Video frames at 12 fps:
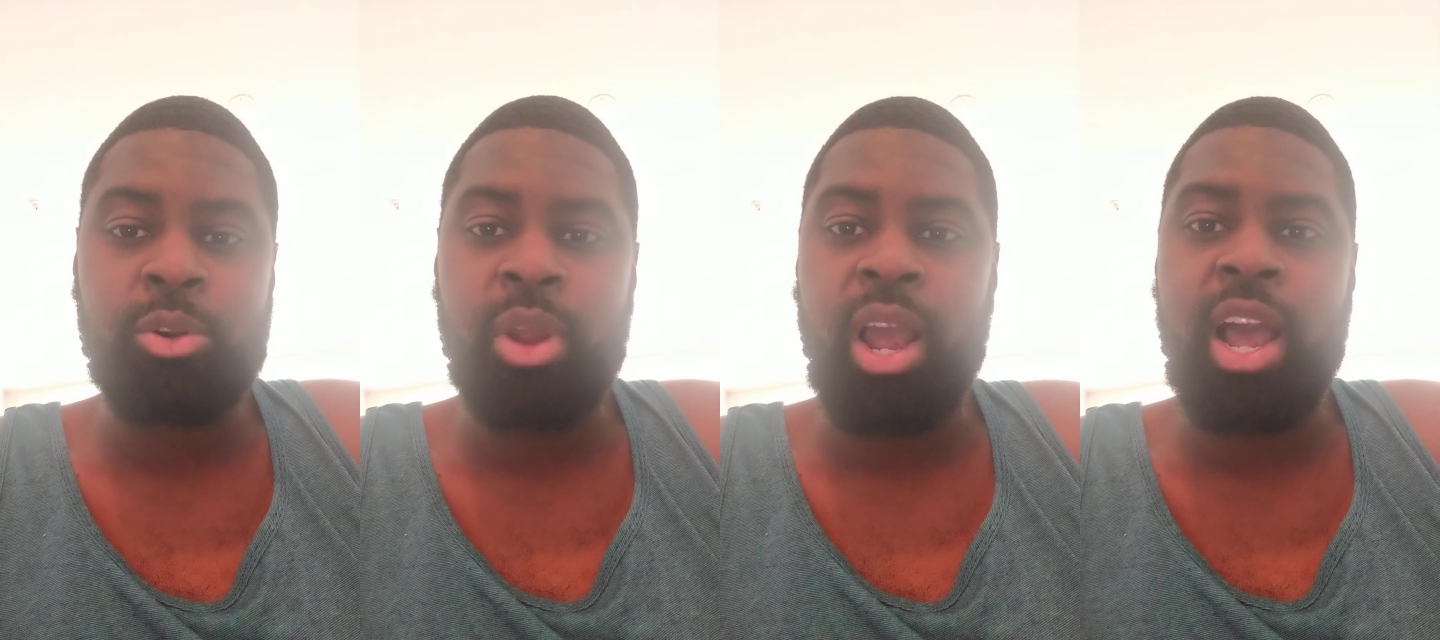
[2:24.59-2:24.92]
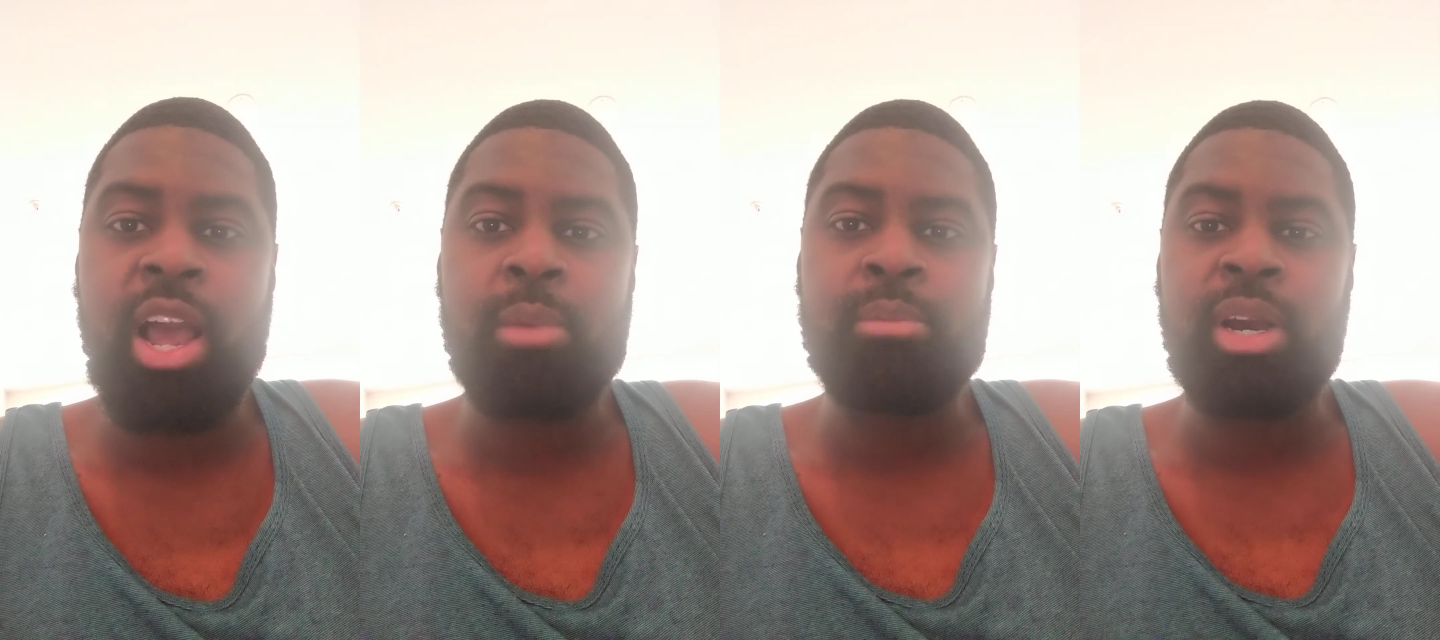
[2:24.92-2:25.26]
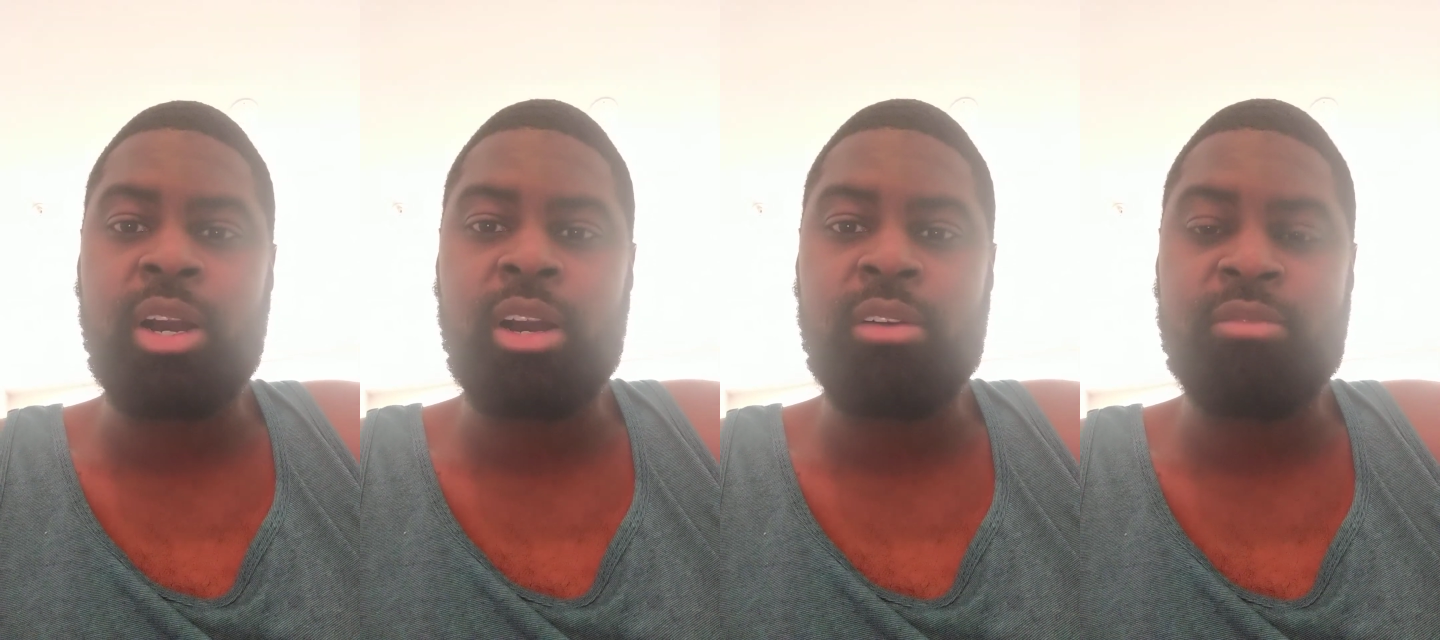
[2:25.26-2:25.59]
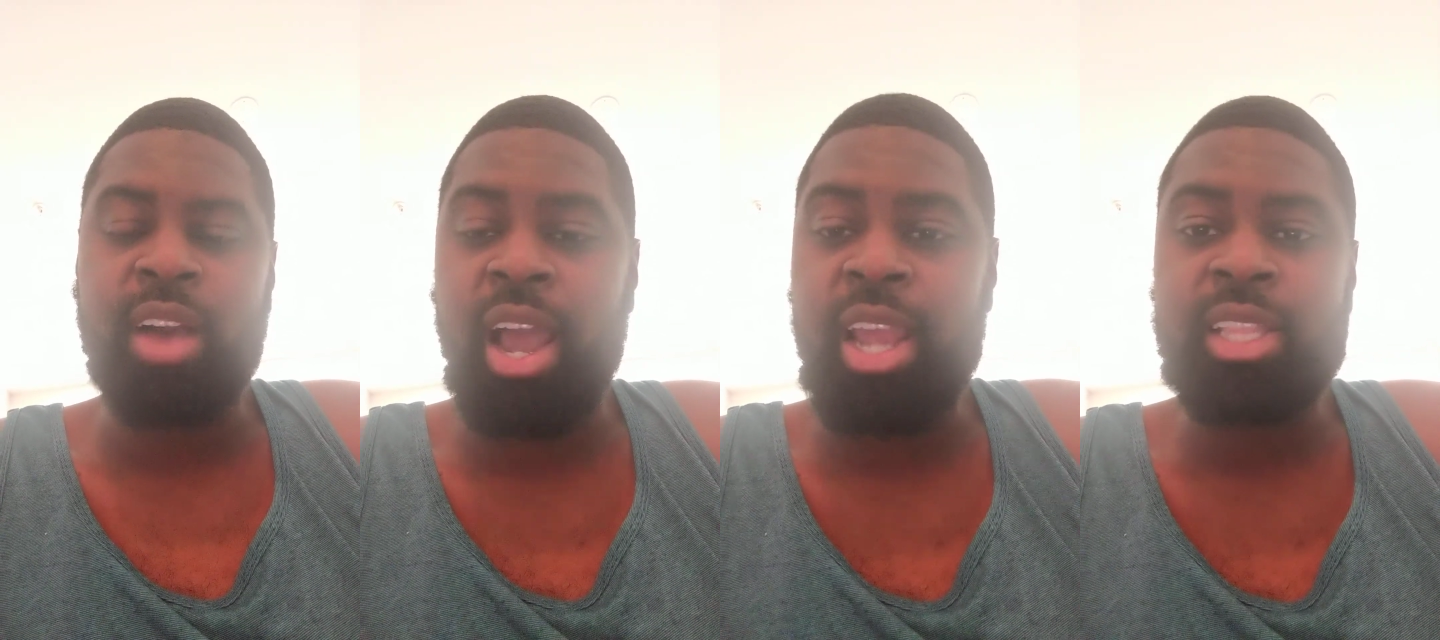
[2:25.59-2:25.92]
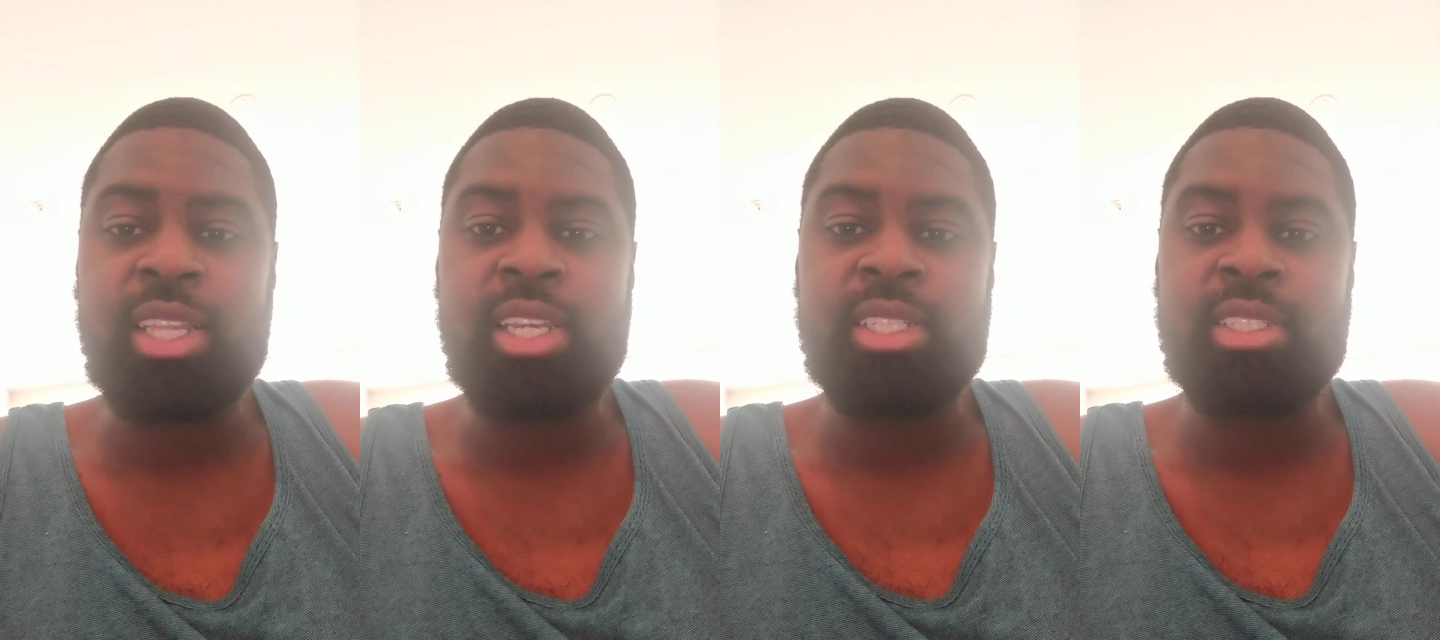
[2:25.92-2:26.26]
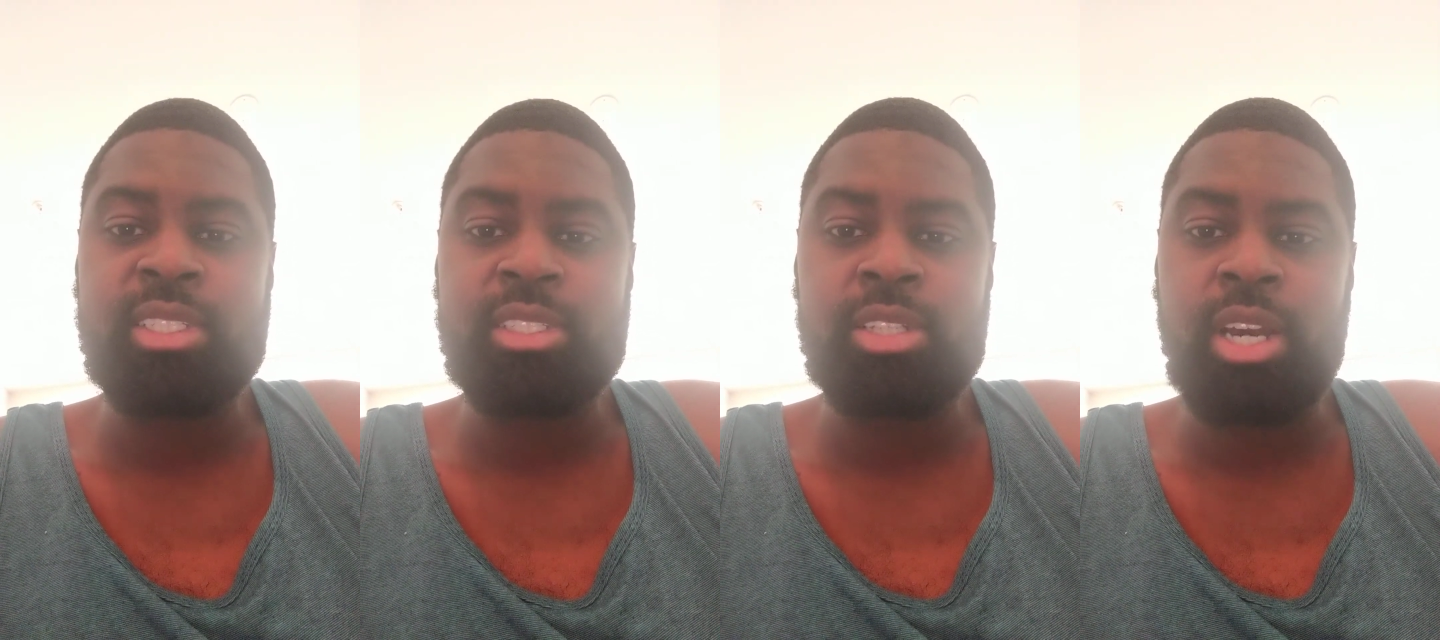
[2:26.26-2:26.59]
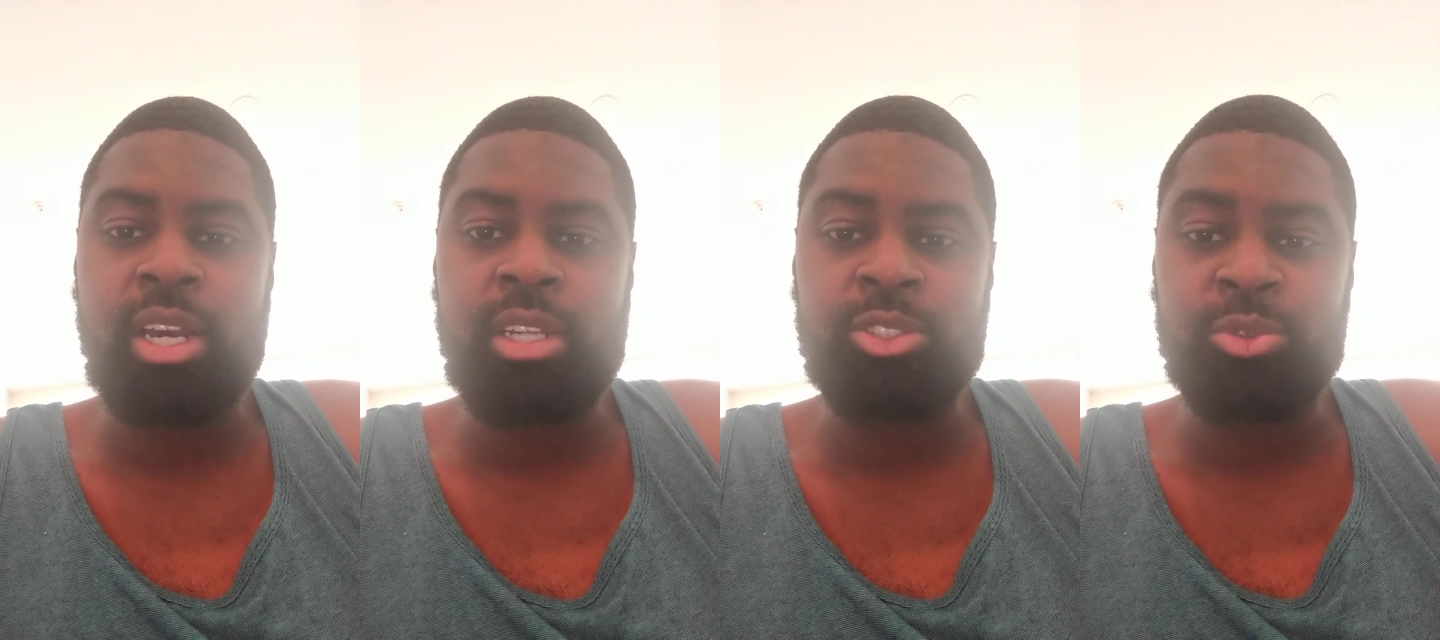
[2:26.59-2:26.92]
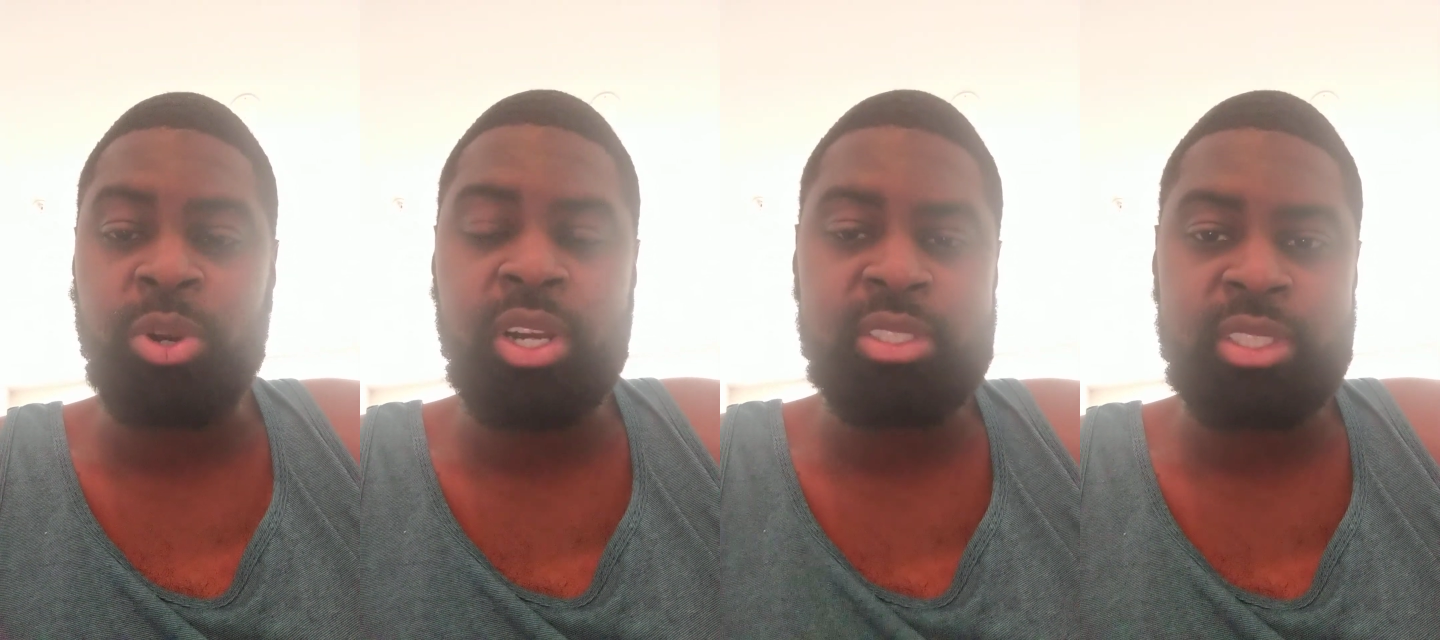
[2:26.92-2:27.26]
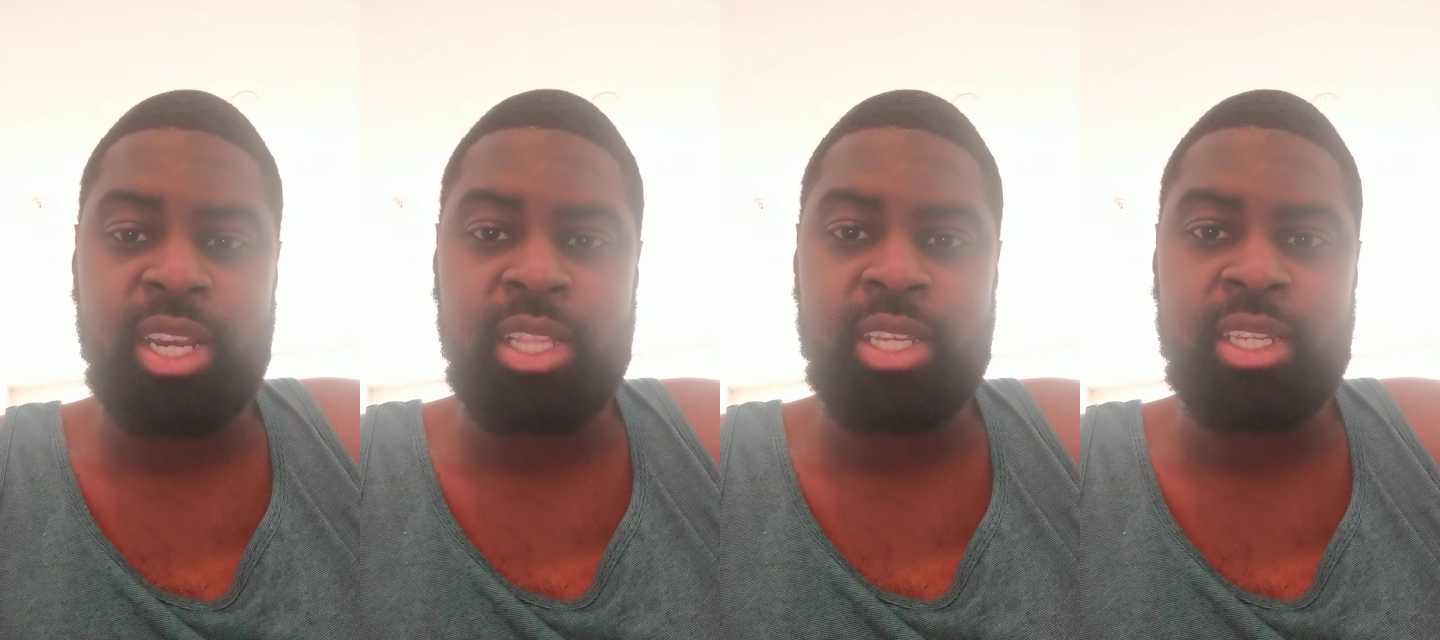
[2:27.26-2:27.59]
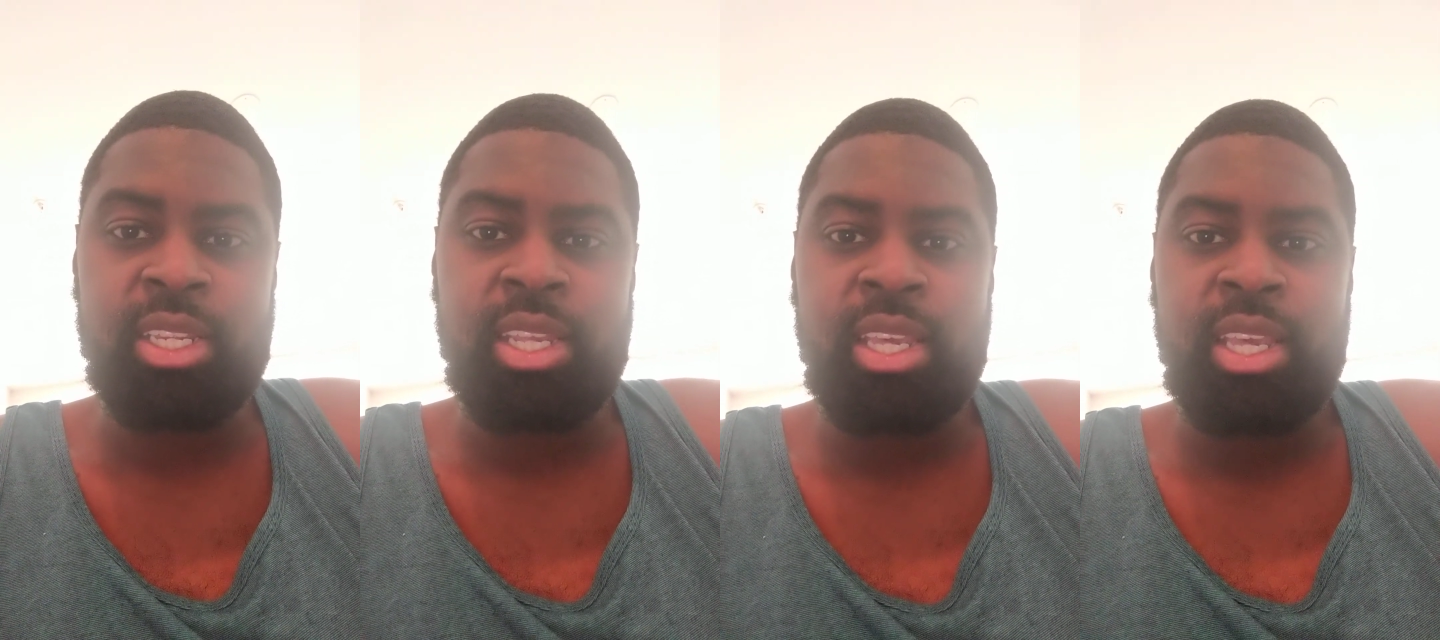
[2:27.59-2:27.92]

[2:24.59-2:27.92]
crime, uh, violence, uh, drug selling,